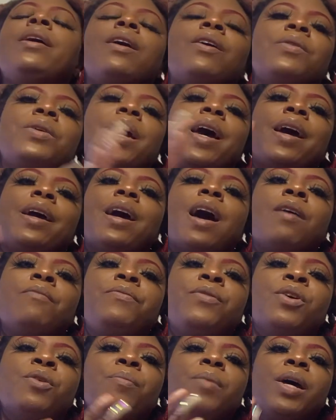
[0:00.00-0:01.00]
Okay, I
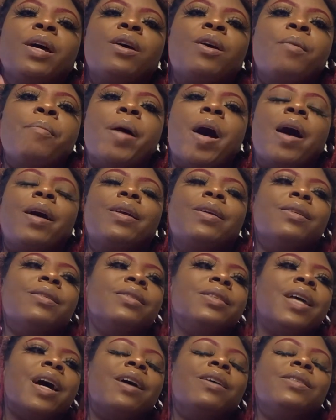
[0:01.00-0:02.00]
feel better about
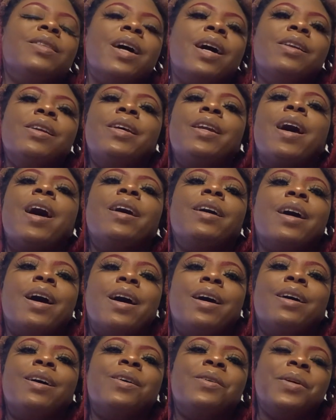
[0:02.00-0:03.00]
it now that I
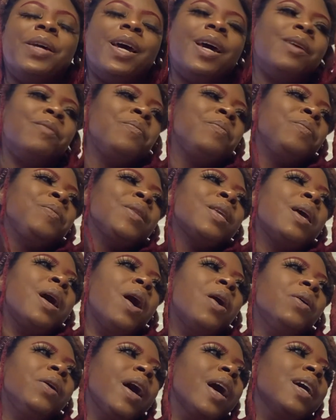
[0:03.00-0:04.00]
got it. Okay.
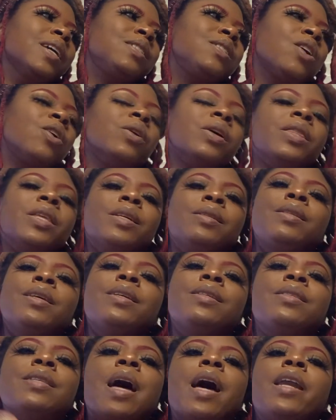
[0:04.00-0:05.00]
Okay, so this
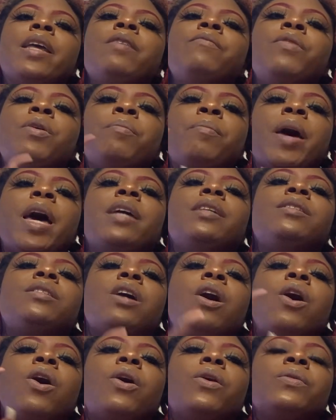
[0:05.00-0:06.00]
is not even based
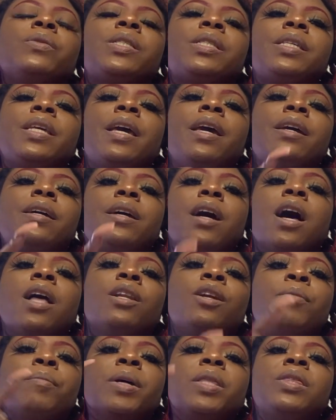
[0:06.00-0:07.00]
on skin
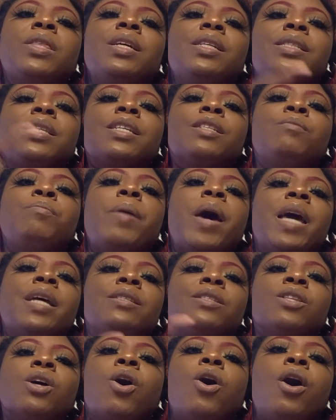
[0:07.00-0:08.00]
color, but this is
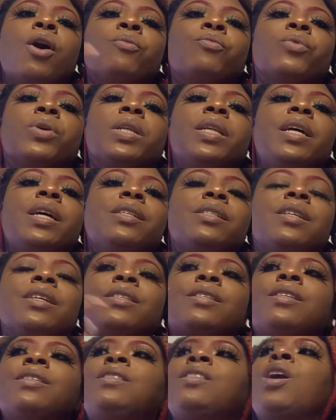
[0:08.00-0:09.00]
based on religion.
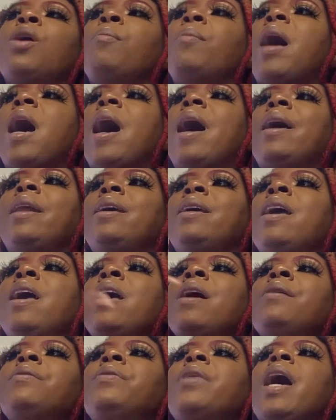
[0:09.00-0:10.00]
This is somebody,
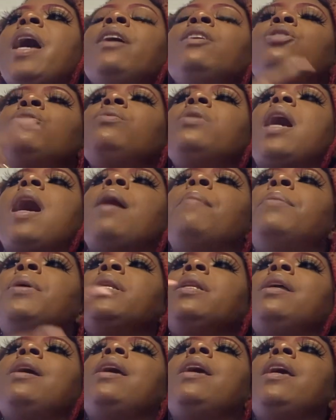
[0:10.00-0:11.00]
they do not
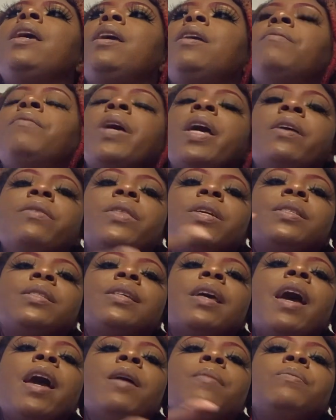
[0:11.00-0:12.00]
believe the
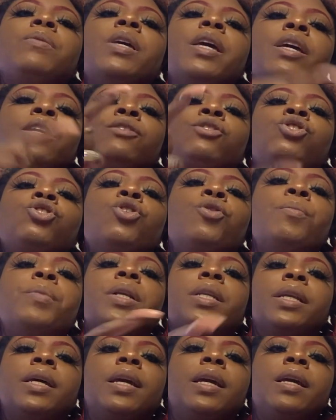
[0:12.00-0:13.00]
same things you
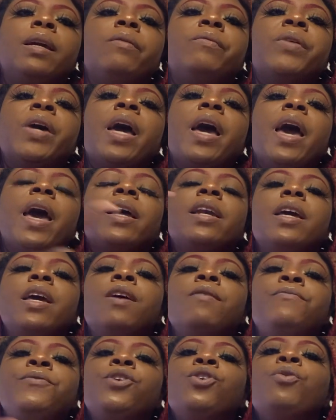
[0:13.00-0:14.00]
believe. And
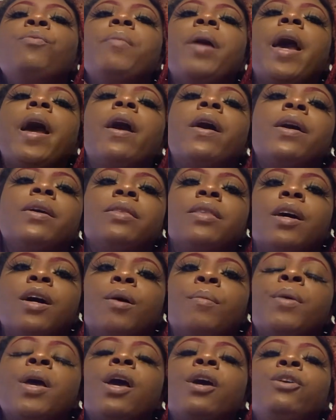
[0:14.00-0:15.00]
if you marry
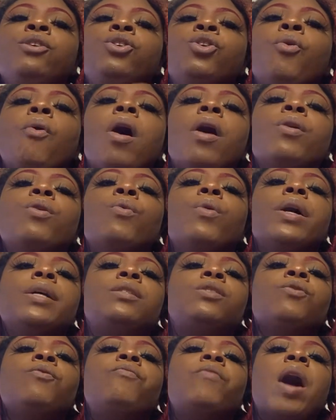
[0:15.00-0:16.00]
them, you are
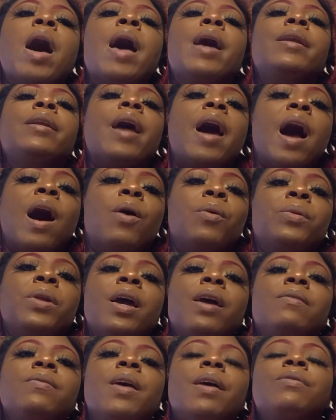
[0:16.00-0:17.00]
going to find out
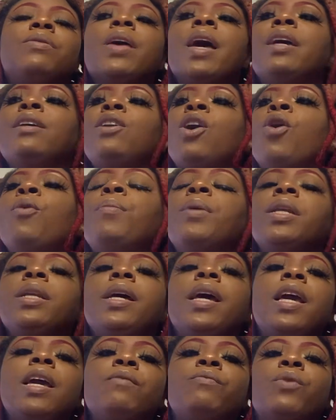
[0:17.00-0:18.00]
that they don't
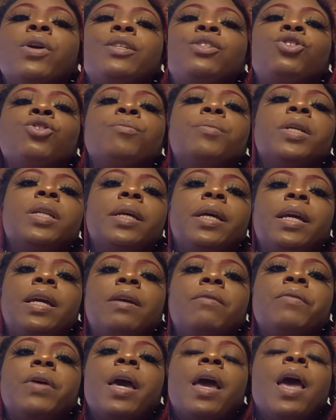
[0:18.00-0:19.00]
believe what you
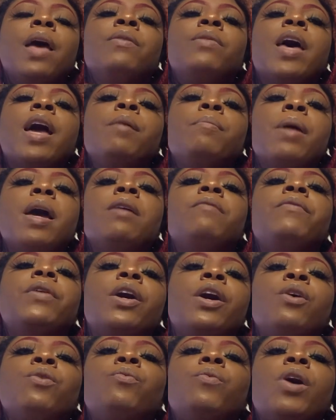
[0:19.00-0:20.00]
believe. And they may
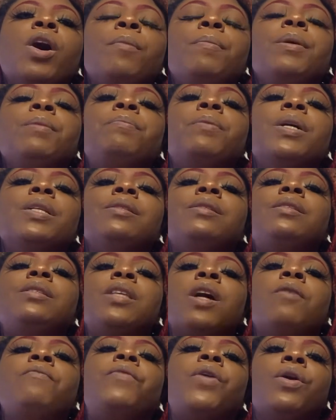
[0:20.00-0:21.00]
very well be putting
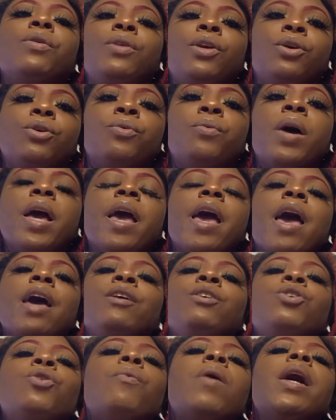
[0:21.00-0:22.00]
stuff on you,
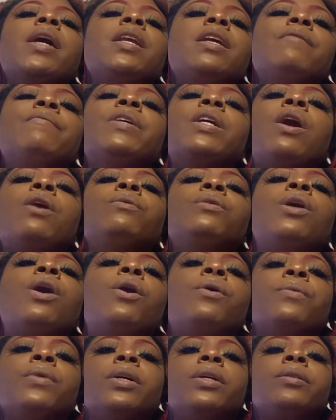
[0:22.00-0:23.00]
and you ain't even going to
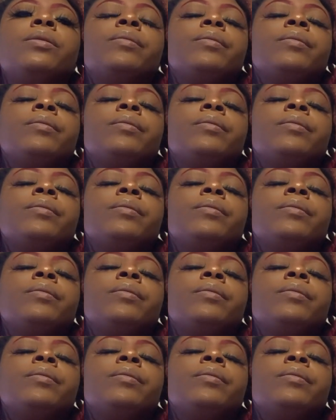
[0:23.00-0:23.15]
know it.